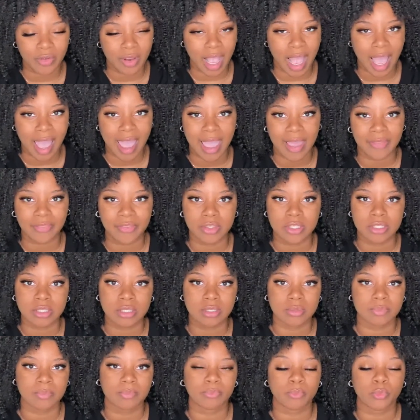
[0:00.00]
I had
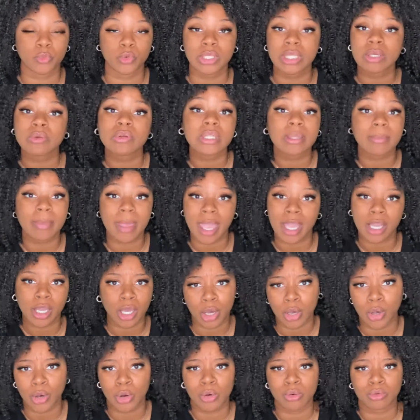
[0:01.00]
this really bad
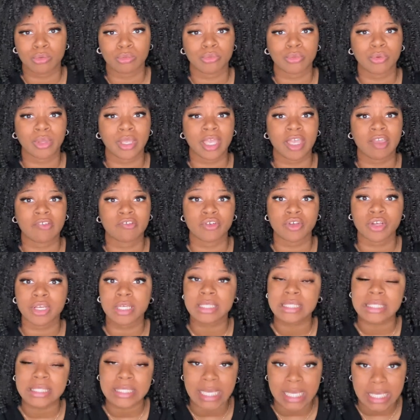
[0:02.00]
cold. If you're
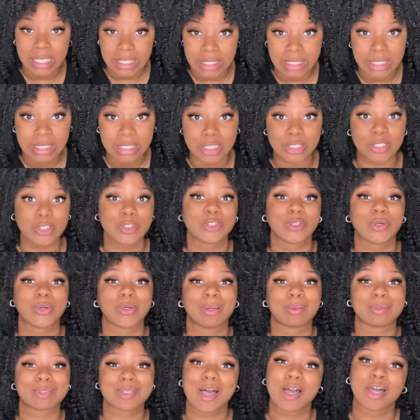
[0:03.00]
in Texas, you know what
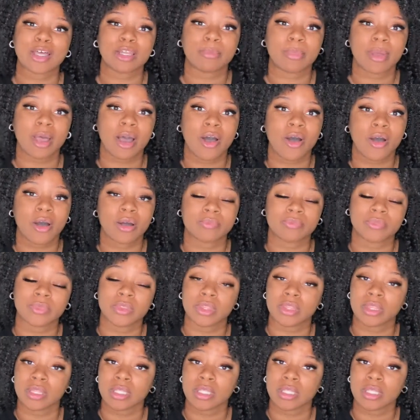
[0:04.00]
I'm talking about.